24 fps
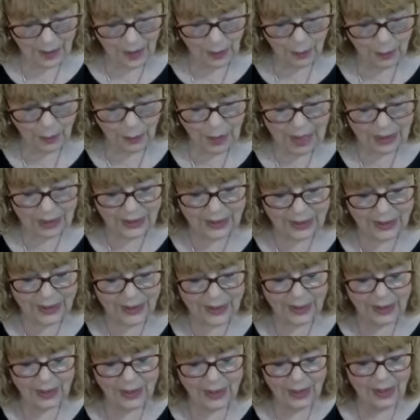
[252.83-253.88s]

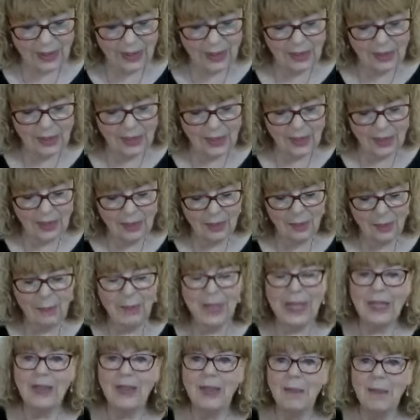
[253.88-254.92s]
Practice
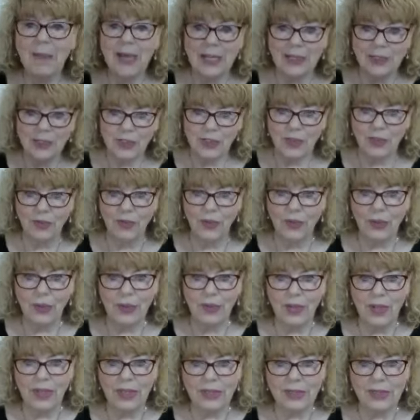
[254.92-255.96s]
being the master of your
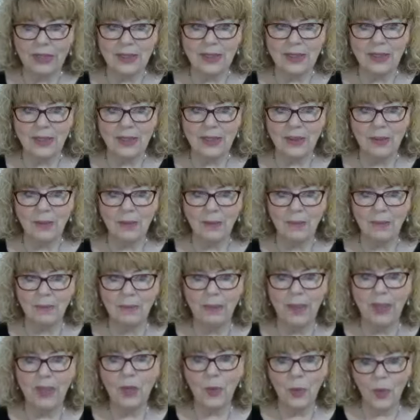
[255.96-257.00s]
thoughts,
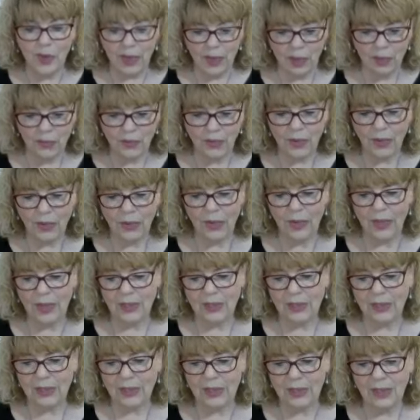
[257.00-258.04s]
being aware of your
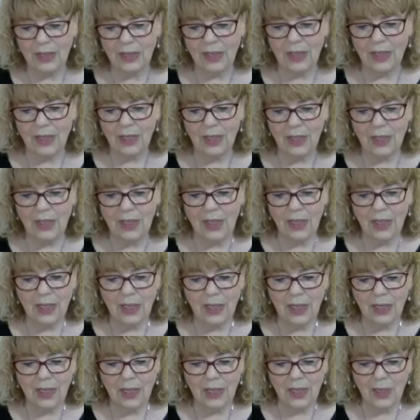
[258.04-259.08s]
thoughts.
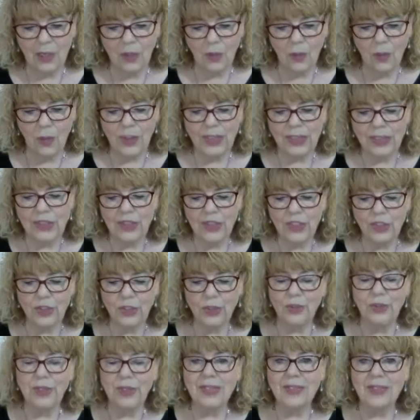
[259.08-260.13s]
What is it
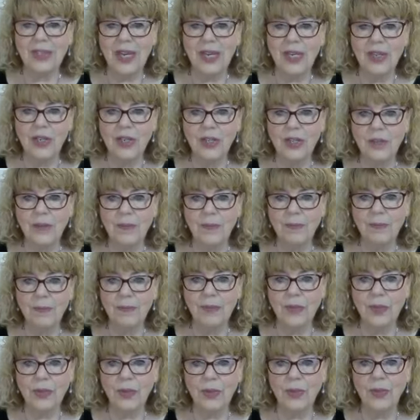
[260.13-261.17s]
you desire,
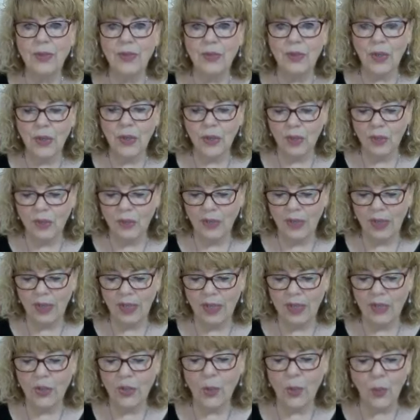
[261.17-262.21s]
you deserve,
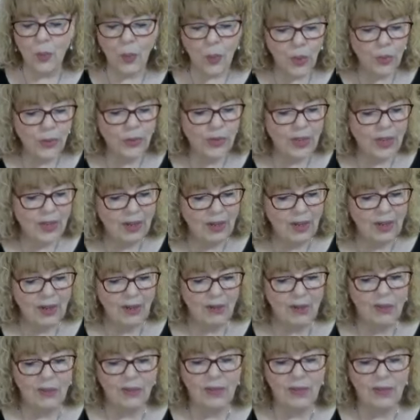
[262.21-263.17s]
and you're worthy of?